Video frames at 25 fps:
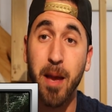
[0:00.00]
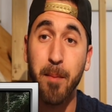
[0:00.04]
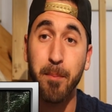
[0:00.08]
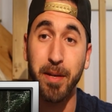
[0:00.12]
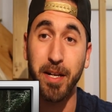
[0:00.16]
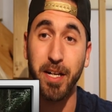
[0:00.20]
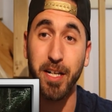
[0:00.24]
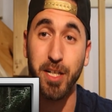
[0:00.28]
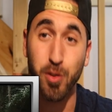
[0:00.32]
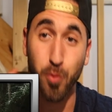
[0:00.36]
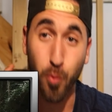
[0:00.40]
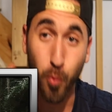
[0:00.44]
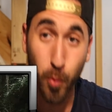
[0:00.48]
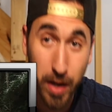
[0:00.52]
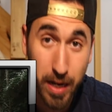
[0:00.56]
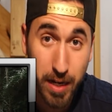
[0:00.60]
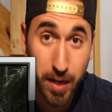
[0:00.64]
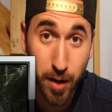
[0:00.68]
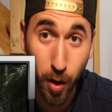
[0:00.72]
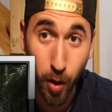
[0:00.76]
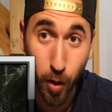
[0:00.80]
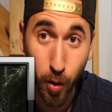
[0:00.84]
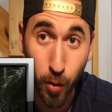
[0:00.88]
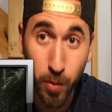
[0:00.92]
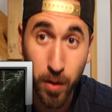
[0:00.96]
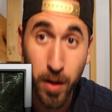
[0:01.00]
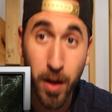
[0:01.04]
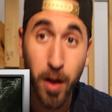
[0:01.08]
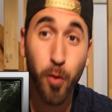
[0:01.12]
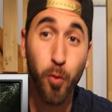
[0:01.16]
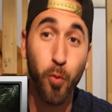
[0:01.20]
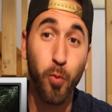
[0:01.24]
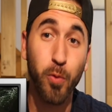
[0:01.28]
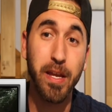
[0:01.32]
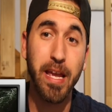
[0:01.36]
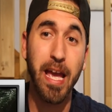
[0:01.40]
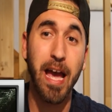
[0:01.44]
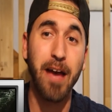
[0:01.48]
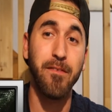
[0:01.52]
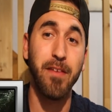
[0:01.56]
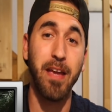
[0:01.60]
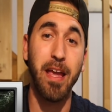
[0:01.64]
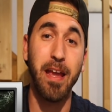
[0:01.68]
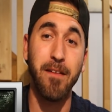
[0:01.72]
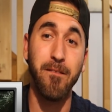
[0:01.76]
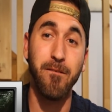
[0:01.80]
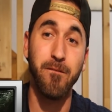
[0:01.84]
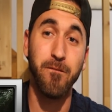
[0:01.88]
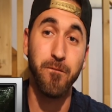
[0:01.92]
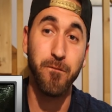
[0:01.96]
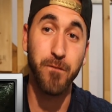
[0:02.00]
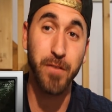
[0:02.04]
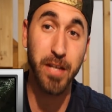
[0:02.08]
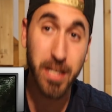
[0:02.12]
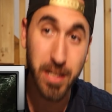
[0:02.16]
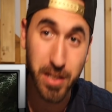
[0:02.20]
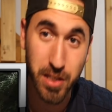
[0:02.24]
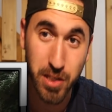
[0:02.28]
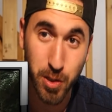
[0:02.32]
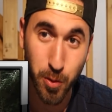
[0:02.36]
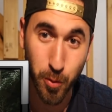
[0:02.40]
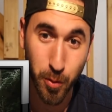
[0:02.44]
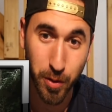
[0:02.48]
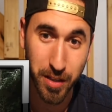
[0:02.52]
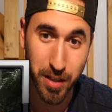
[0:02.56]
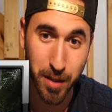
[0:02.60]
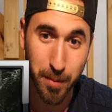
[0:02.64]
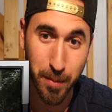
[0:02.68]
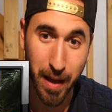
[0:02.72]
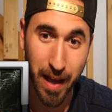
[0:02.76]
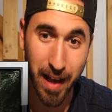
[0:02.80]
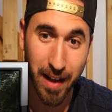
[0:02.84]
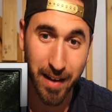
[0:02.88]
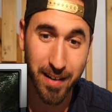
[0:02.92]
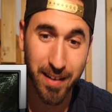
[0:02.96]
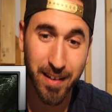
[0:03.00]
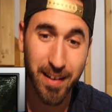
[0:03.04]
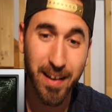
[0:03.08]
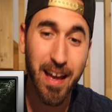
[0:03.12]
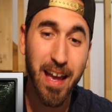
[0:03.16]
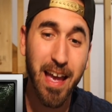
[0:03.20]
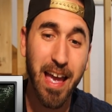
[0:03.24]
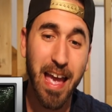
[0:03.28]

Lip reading: because we know we have a Venusaur in the back.